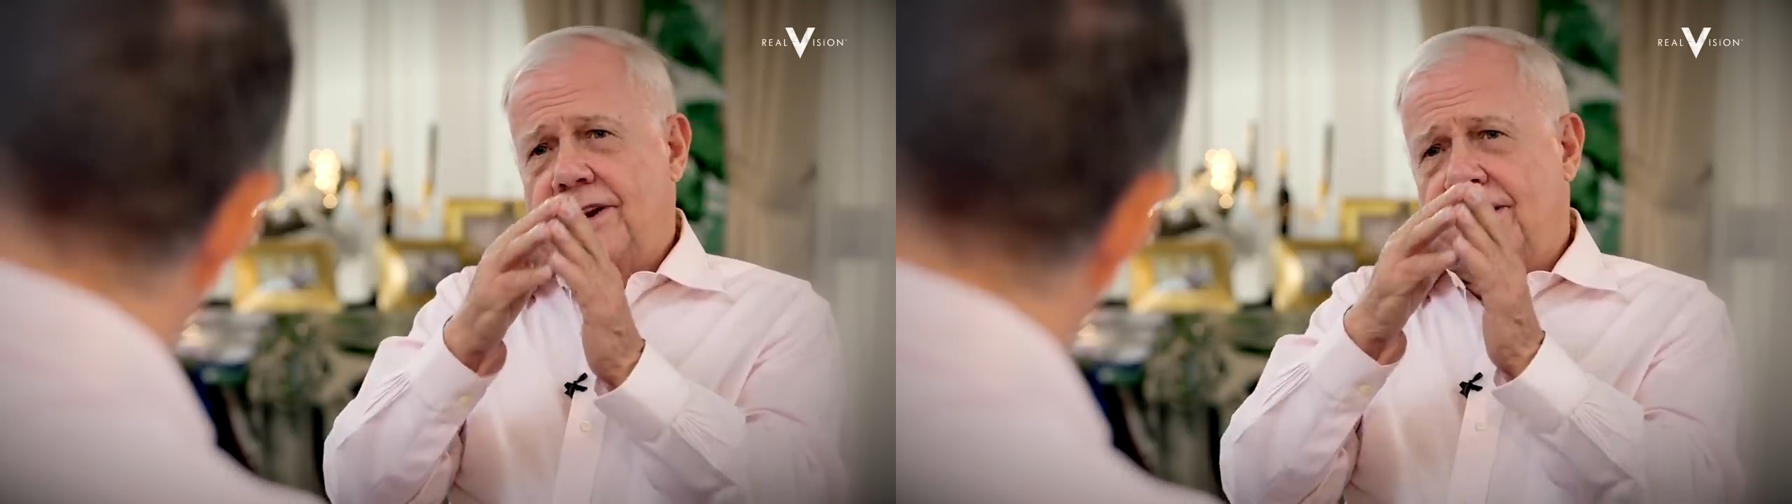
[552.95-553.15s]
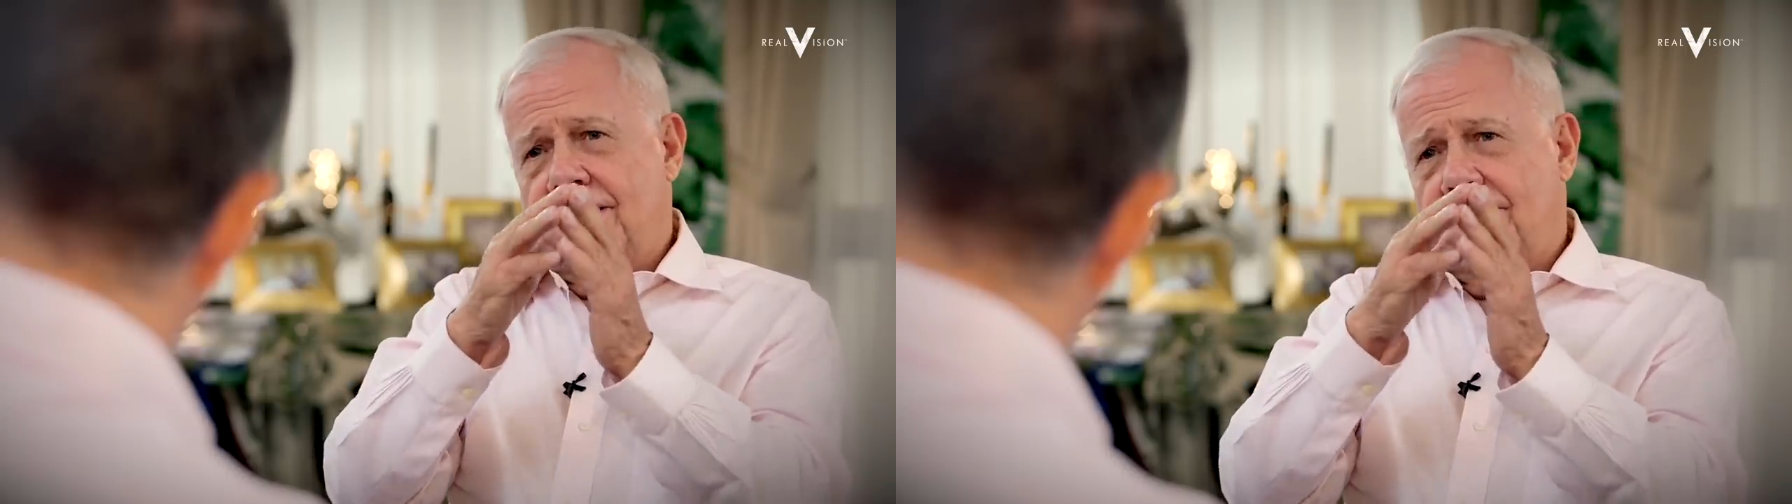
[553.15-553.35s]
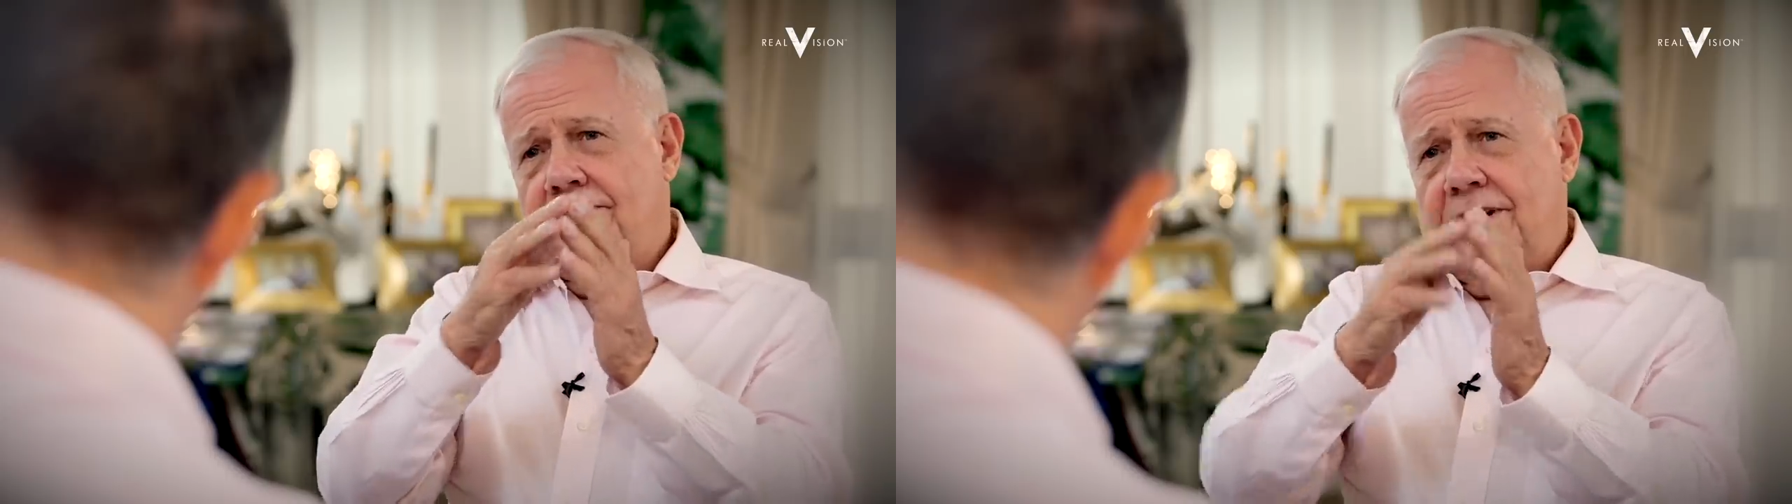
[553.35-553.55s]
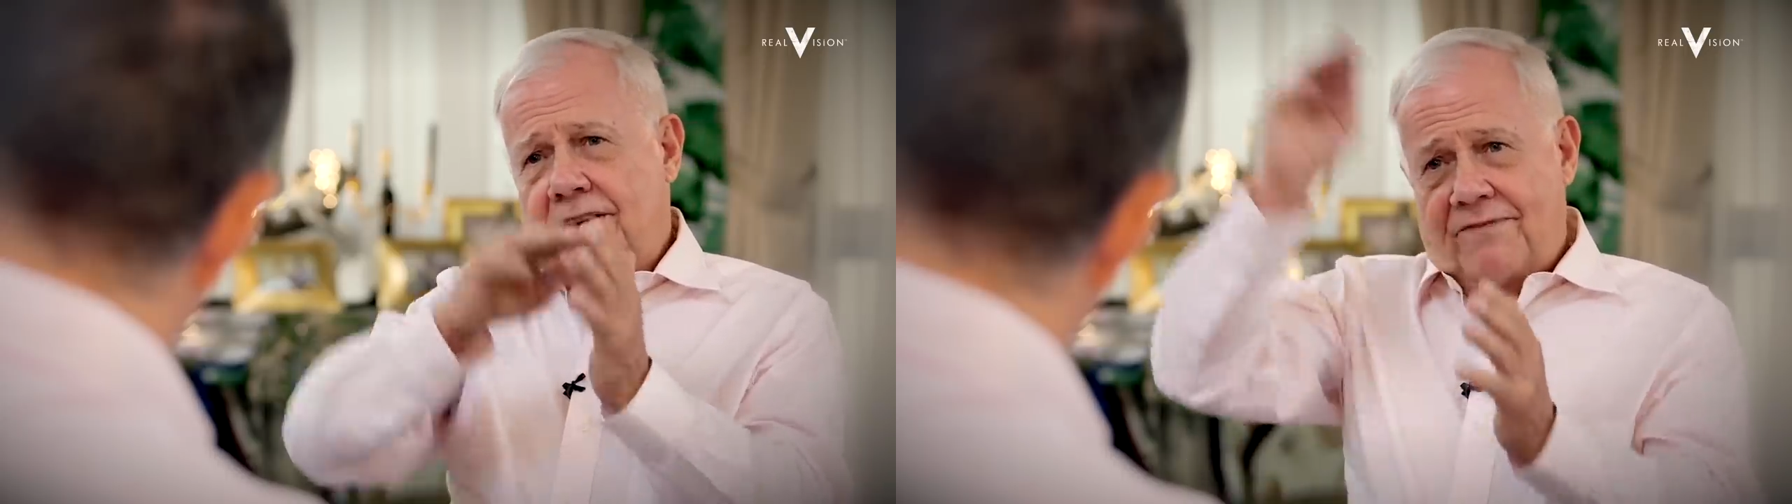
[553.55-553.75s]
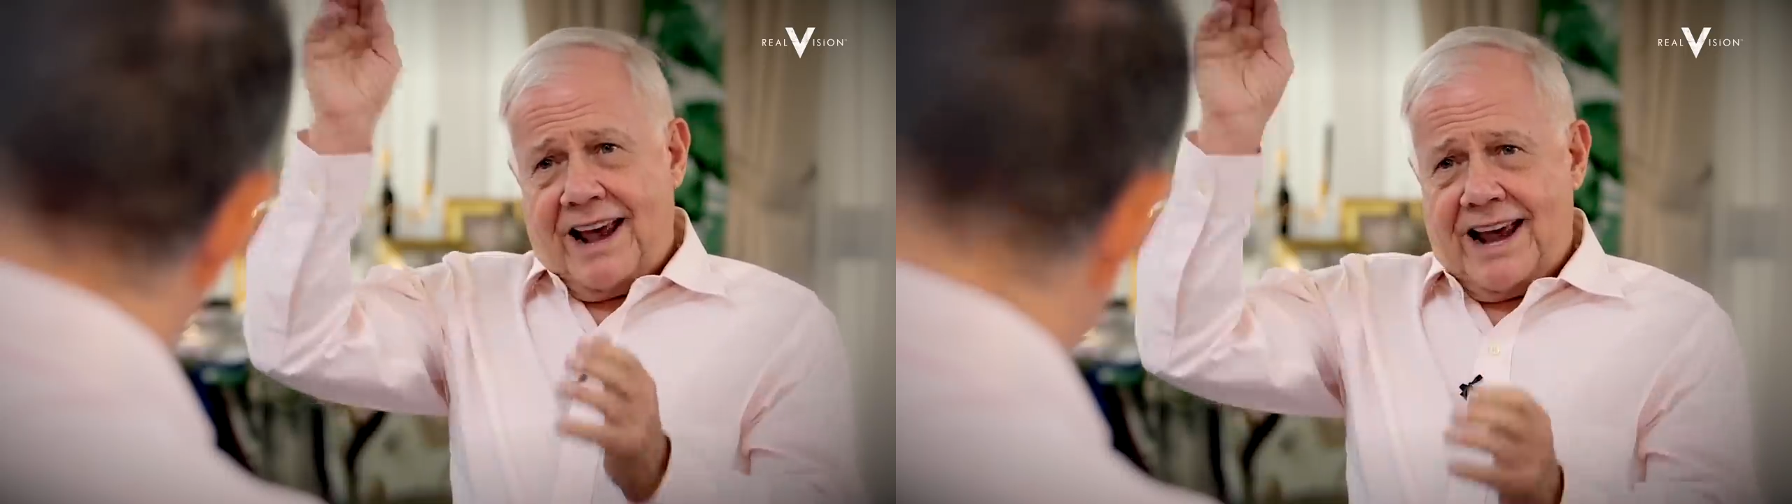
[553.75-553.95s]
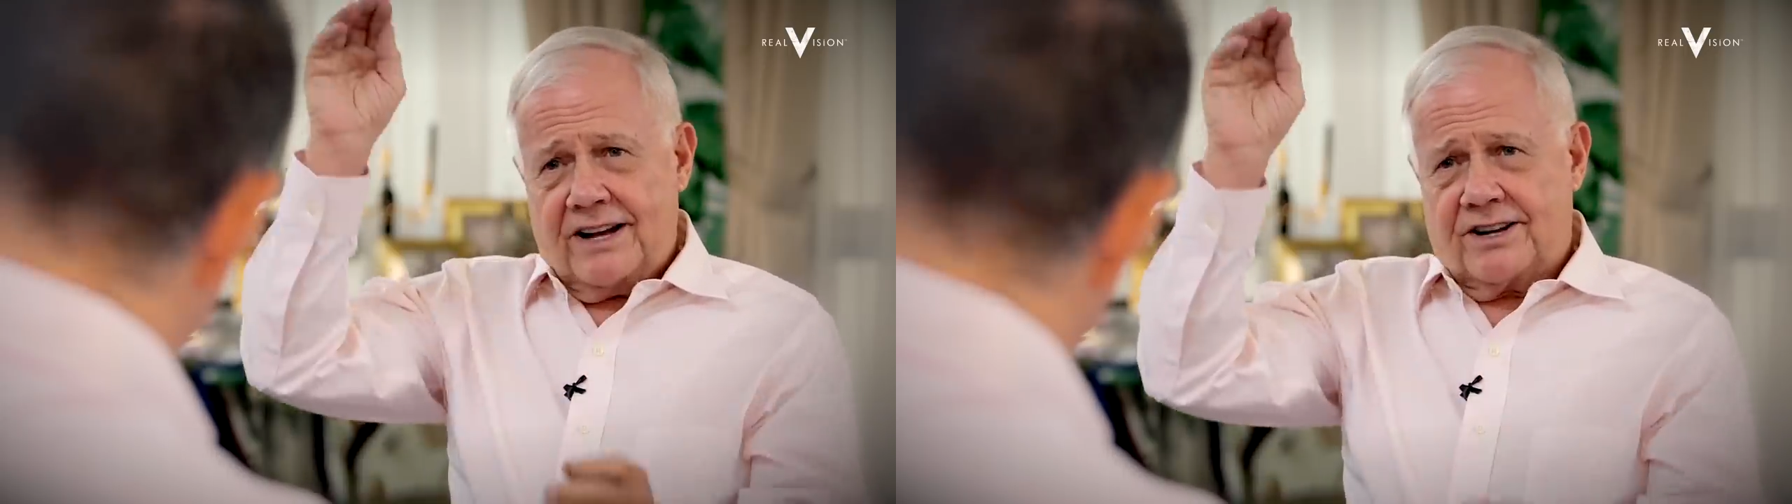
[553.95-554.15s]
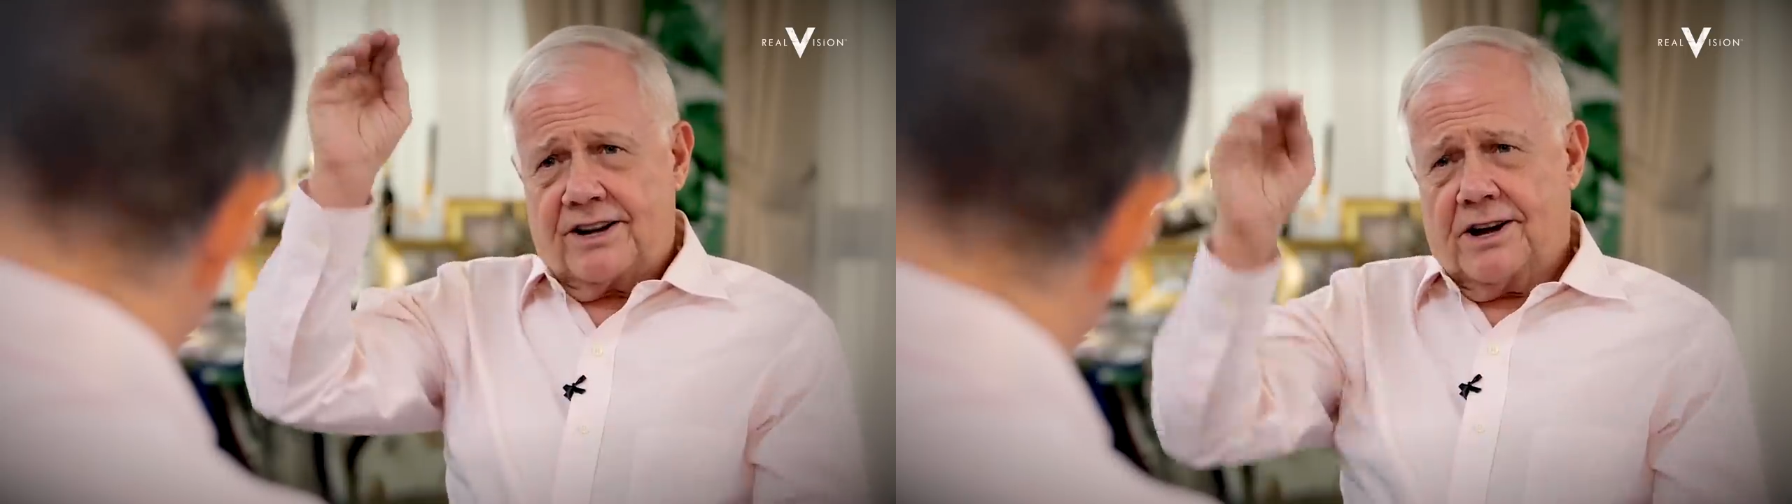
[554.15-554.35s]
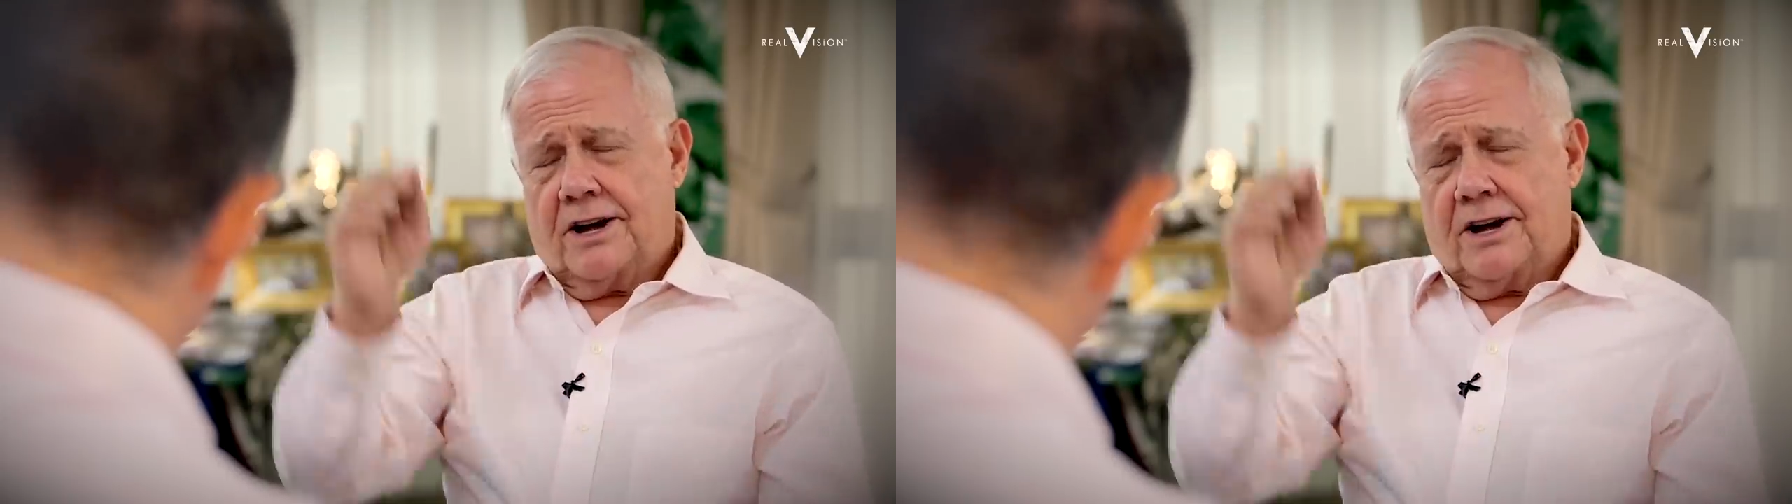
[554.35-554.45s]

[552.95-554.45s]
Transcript: the, the, the advance,